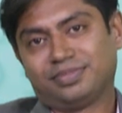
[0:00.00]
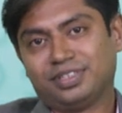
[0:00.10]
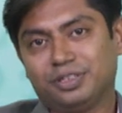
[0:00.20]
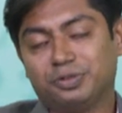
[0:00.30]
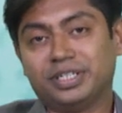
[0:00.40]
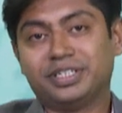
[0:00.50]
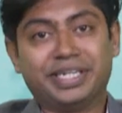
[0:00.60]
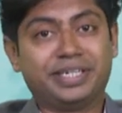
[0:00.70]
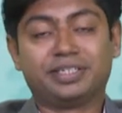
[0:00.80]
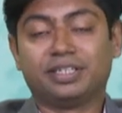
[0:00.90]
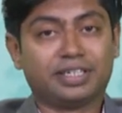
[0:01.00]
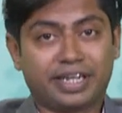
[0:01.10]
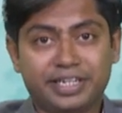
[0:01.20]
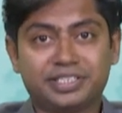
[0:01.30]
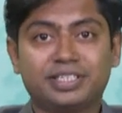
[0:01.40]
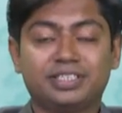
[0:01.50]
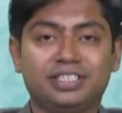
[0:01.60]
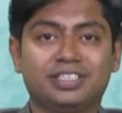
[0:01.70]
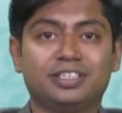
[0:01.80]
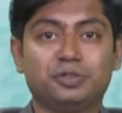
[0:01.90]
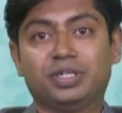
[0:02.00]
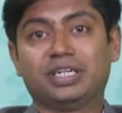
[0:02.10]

you can take a case study, you can